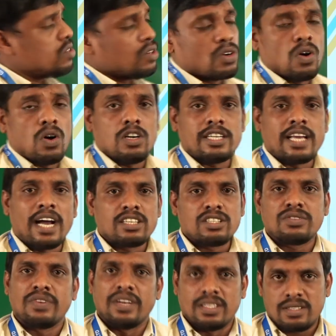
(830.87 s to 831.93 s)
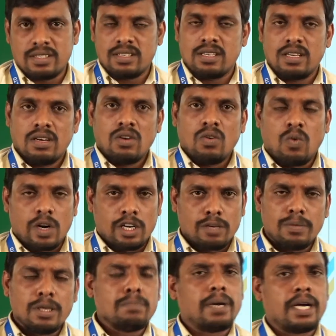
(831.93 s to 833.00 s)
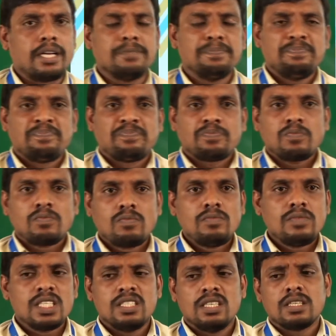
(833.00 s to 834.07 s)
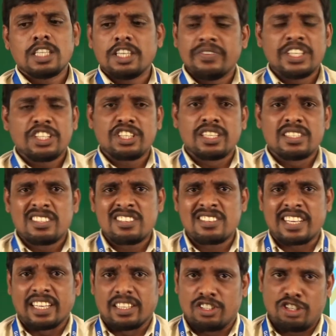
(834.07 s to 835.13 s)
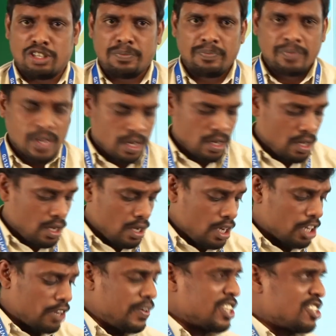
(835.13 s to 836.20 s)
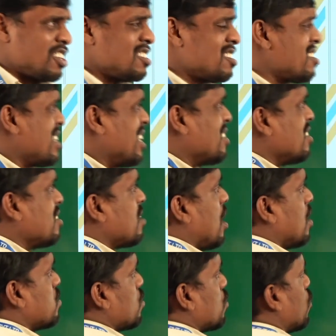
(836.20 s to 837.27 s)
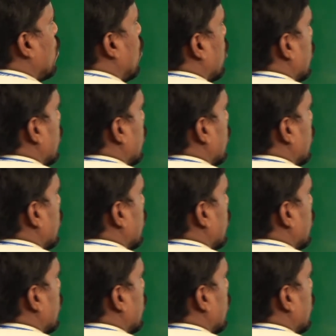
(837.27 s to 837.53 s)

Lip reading: called dash phase. What do you mean by a quiescent stage? Quiescent stage is also called